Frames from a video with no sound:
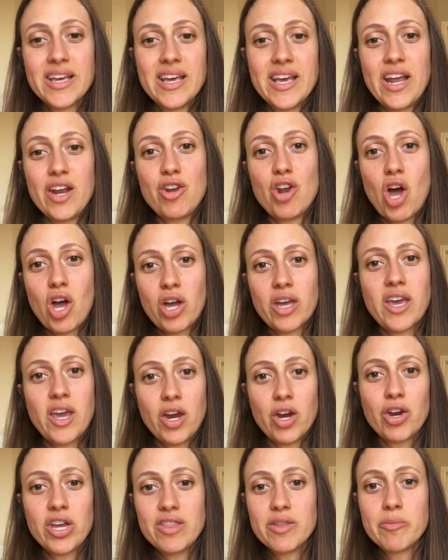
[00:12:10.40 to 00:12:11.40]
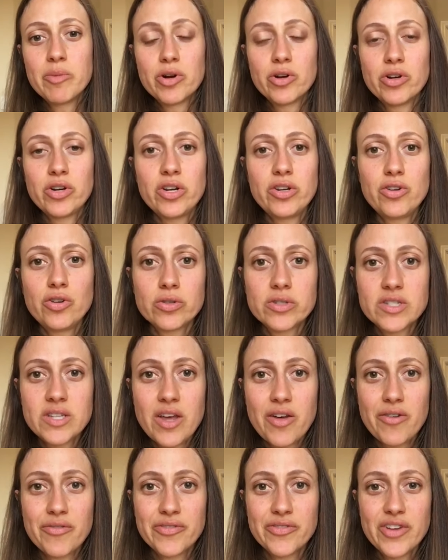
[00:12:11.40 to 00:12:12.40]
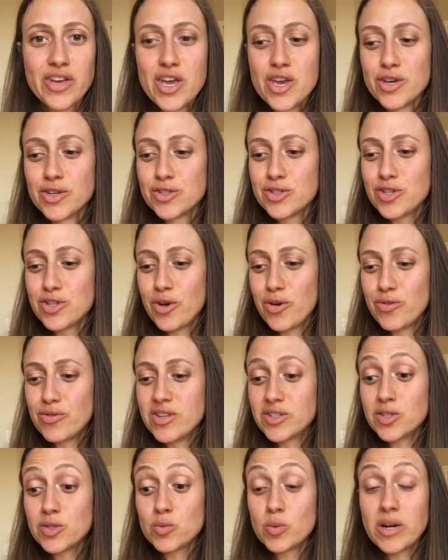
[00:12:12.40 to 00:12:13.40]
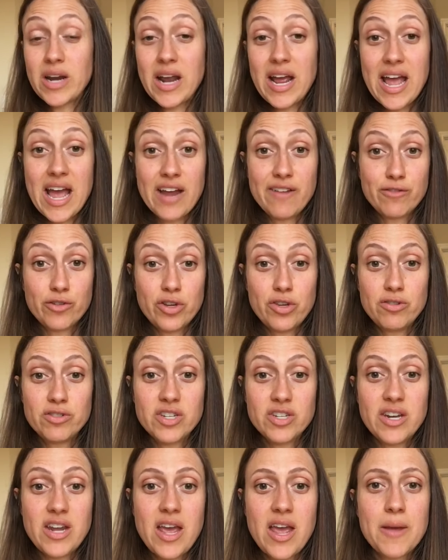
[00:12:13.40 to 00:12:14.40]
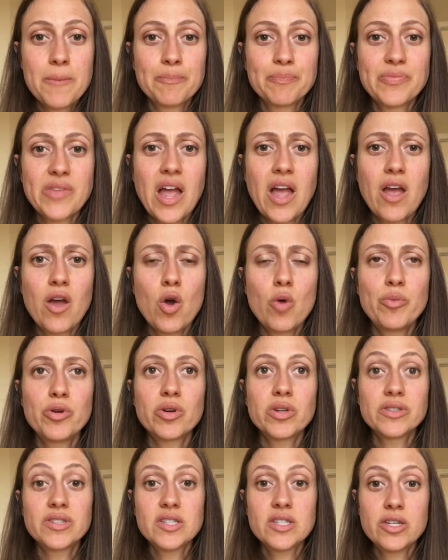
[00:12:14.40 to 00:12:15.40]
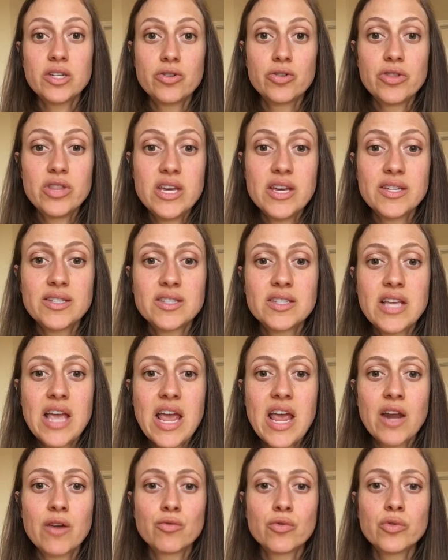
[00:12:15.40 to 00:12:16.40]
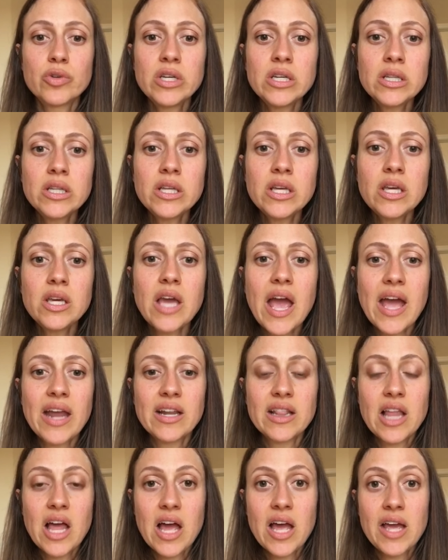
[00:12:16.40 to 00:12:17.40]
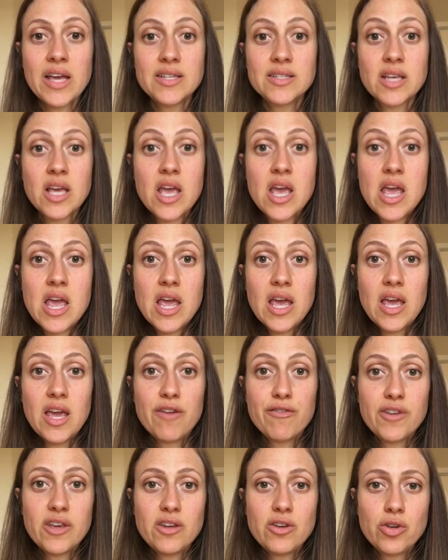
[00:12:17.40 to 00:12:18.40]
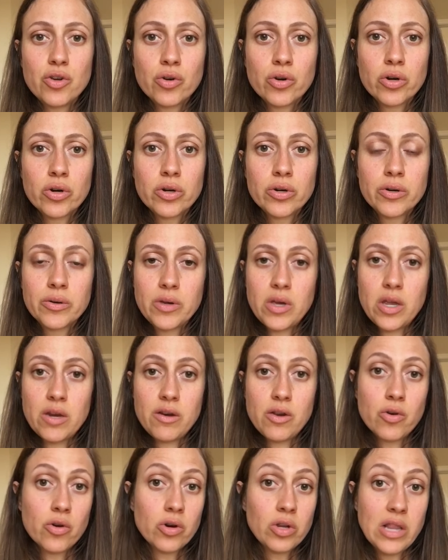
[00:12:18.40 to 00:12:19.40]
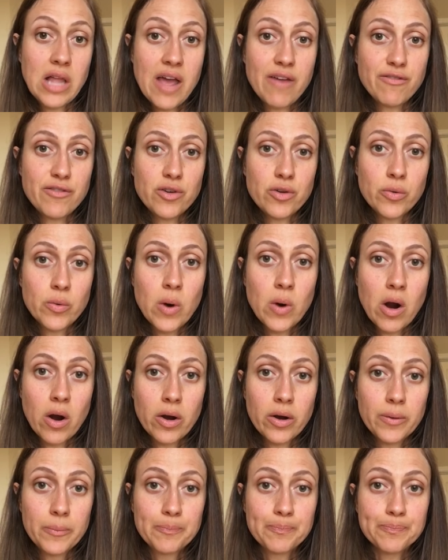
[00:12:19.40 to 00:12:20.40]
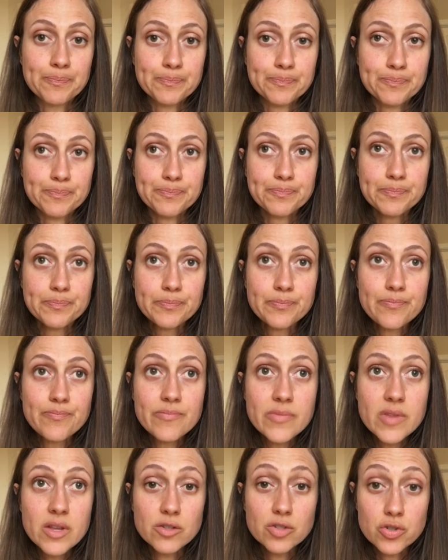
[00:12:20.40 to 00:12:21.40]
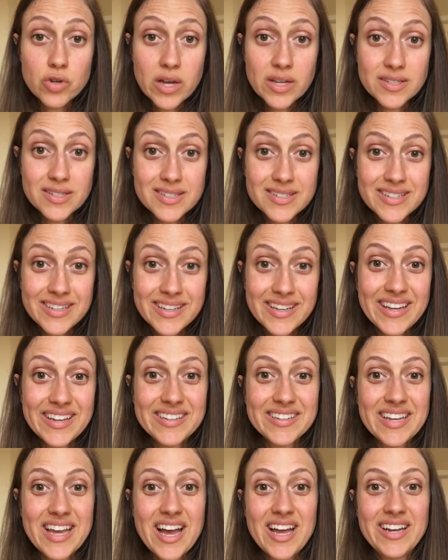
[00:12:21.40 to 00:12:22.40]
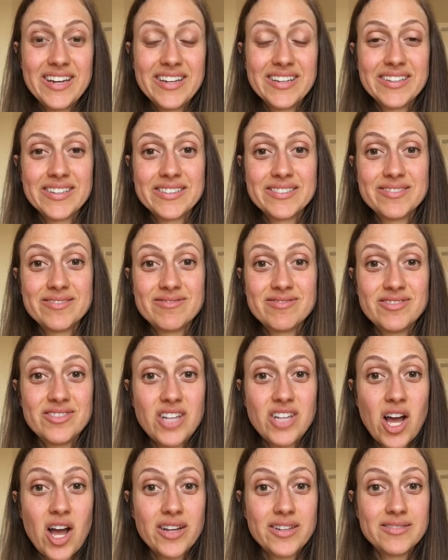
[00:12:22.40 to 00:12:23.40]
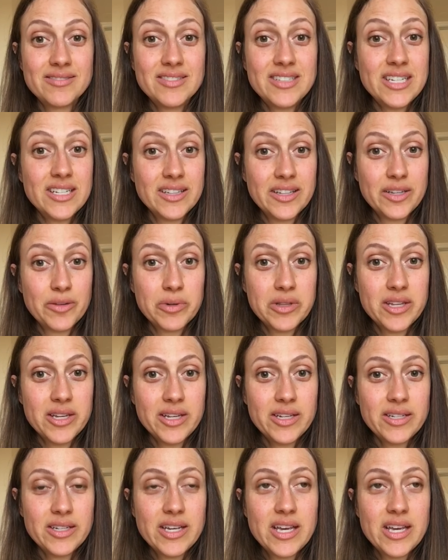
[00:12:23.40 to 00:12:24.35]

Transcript: and not carry the burden yourself. So, this is what I had for you today. I hope you consider this and really analyze if in your in your life you are stressed and kind of not dealing with it